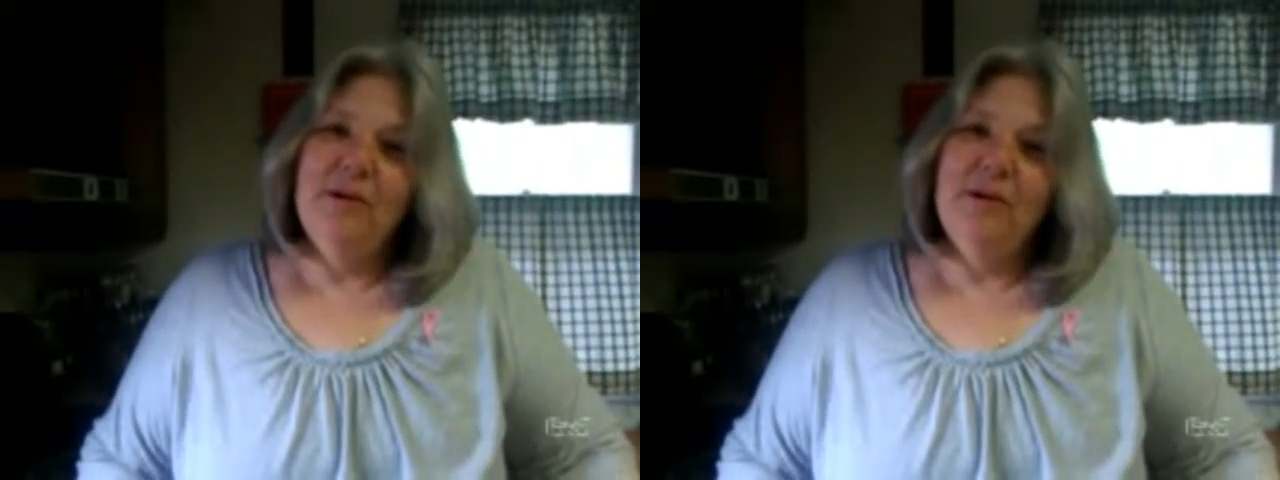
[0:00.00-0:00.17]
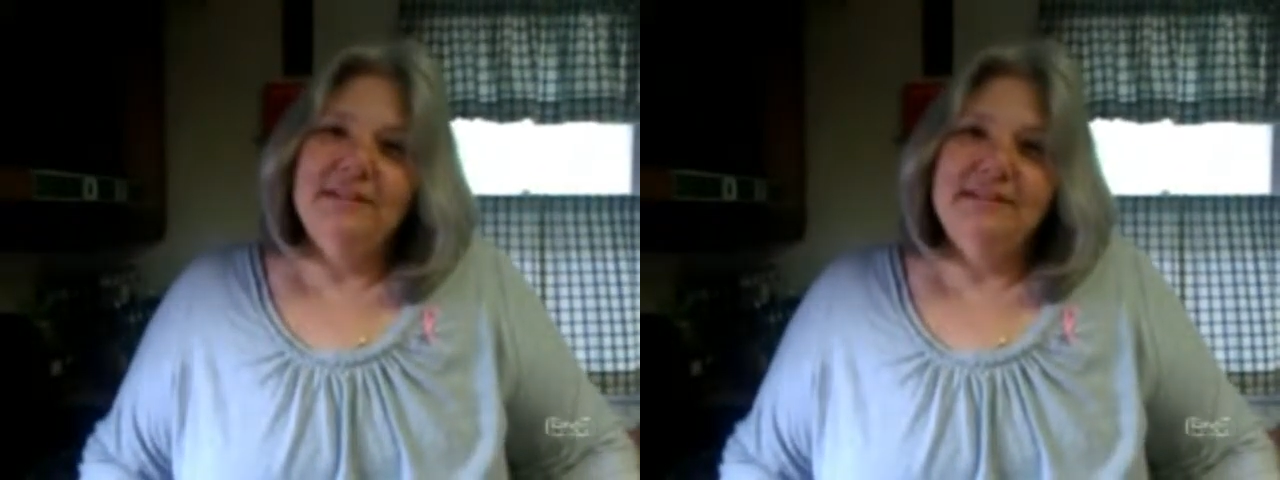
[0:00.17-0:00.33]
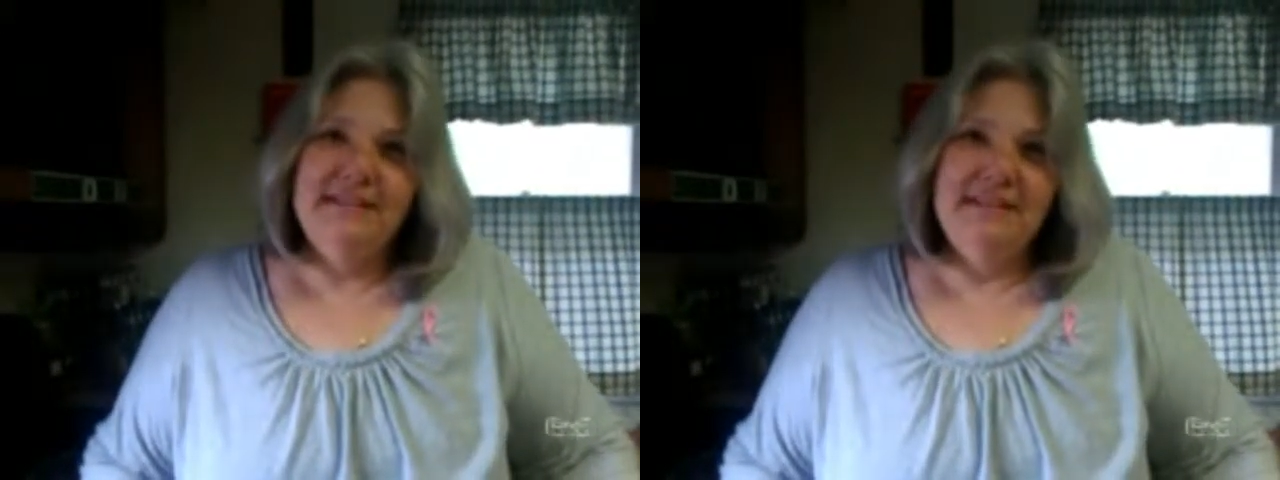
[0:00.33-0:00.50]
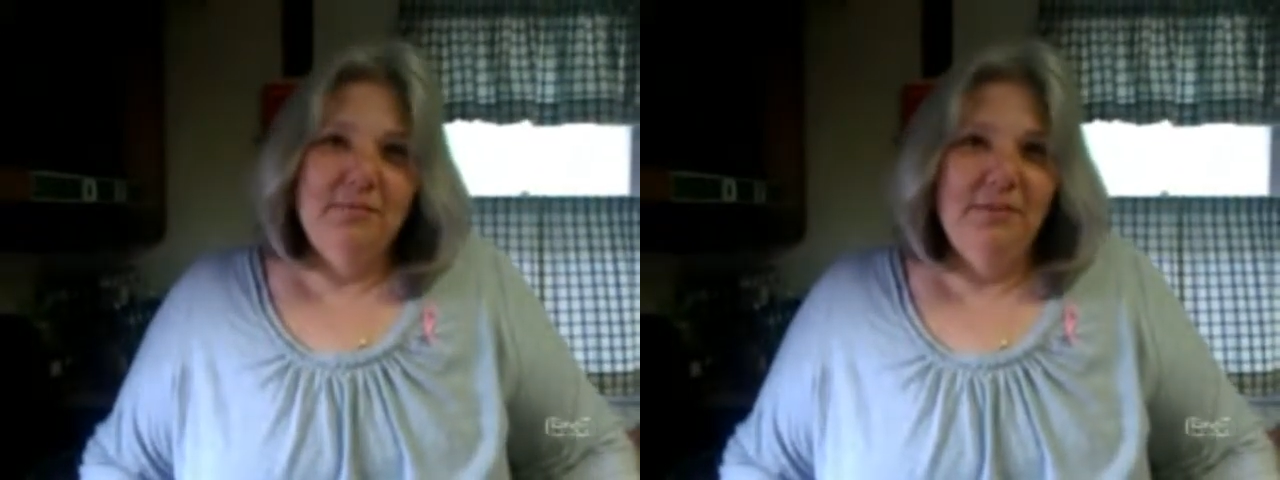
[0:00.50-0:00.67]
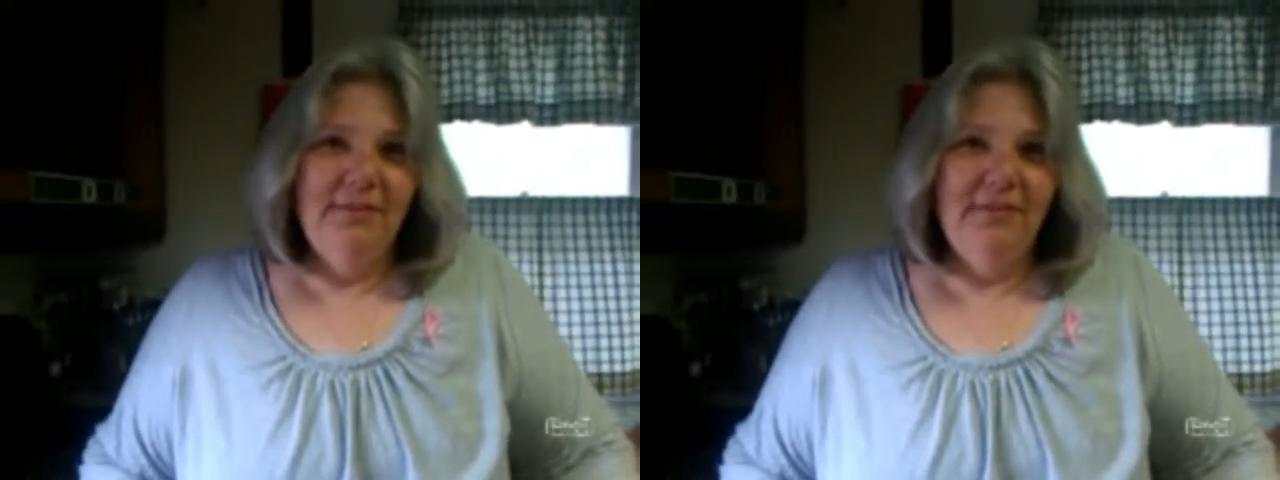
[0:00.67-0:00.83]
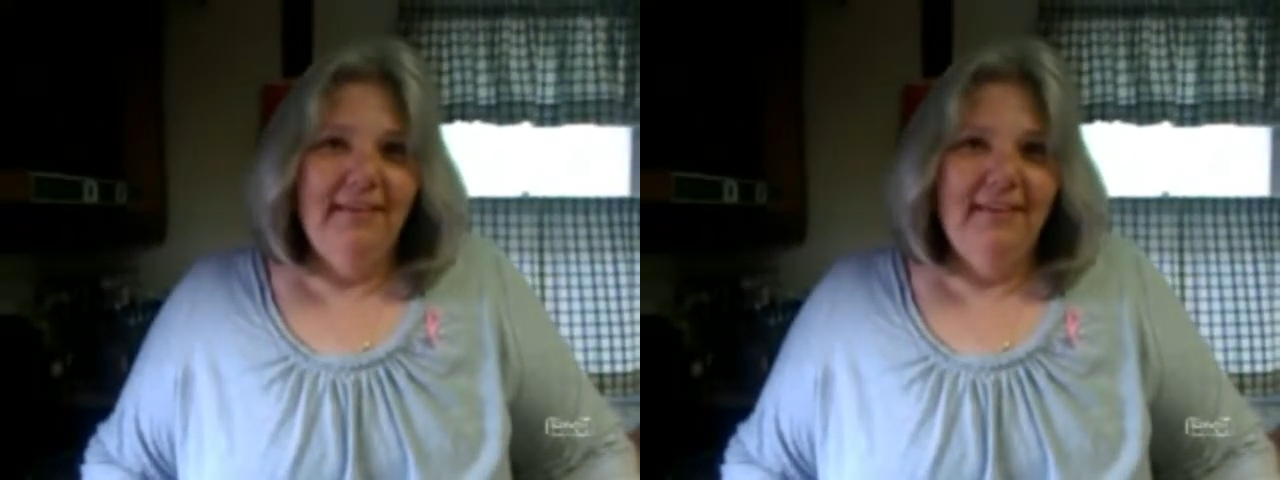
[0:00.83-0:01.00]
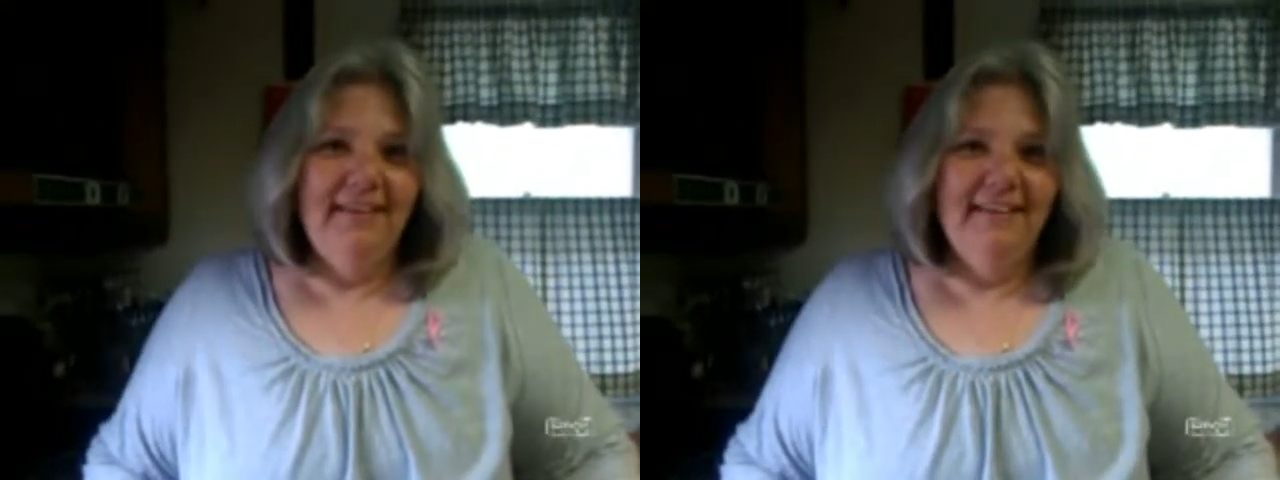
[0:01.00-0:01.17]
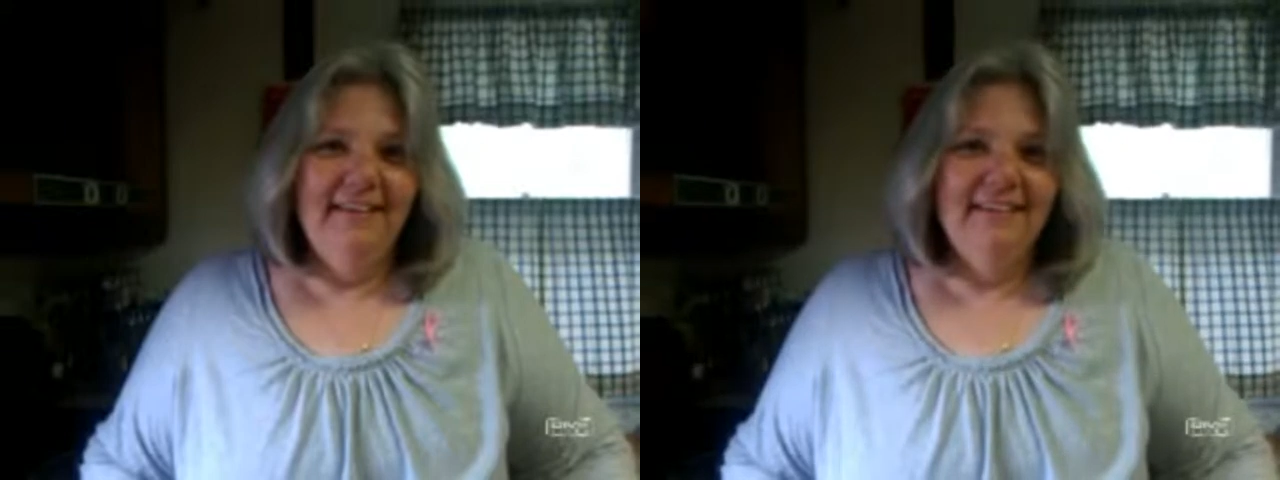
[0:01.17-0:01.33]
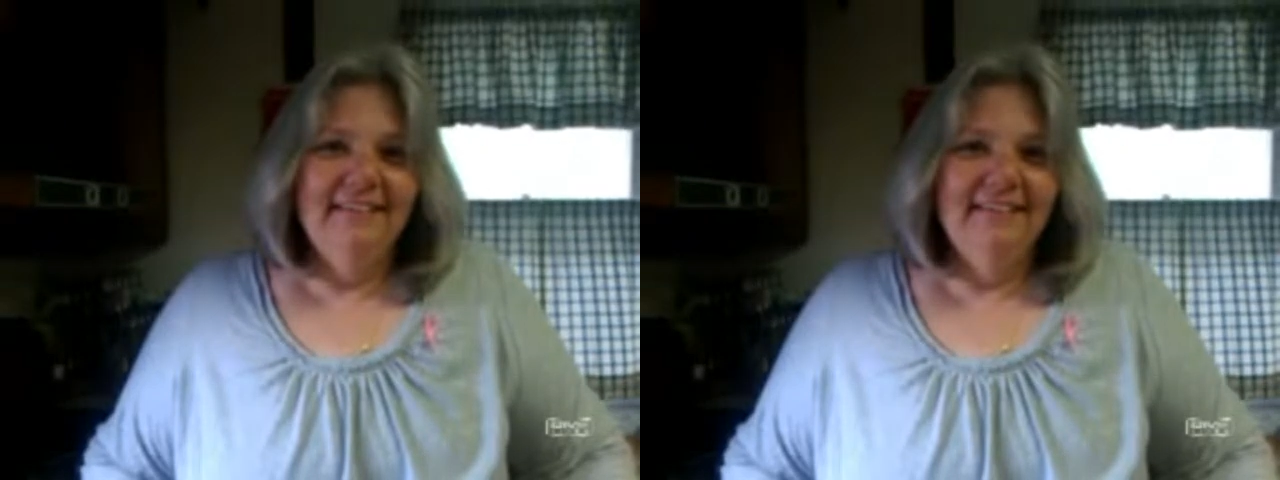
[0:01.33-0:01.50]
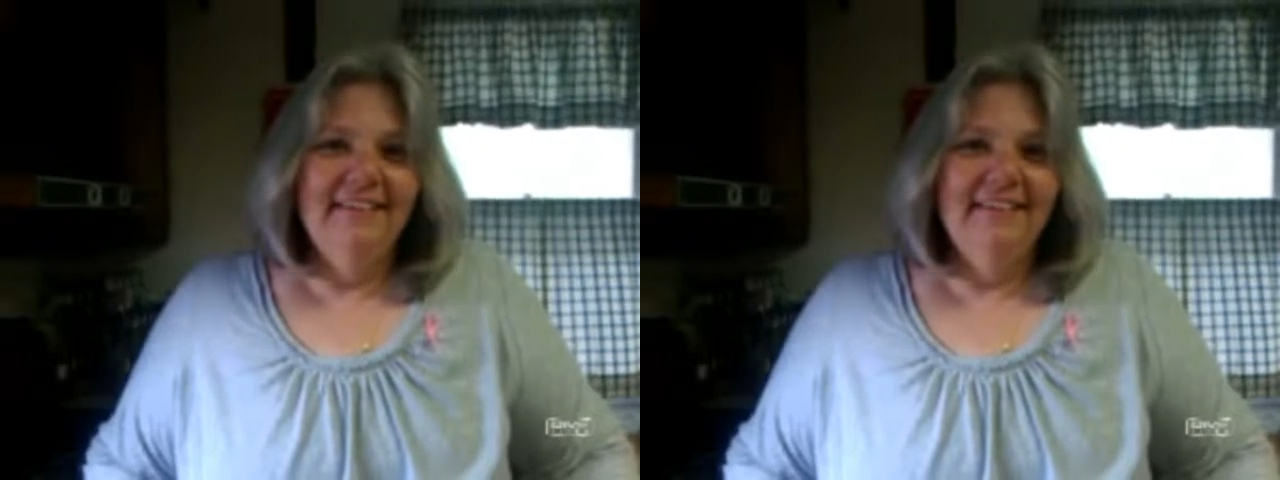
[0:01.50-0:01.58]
Paula Deen a birthday cake.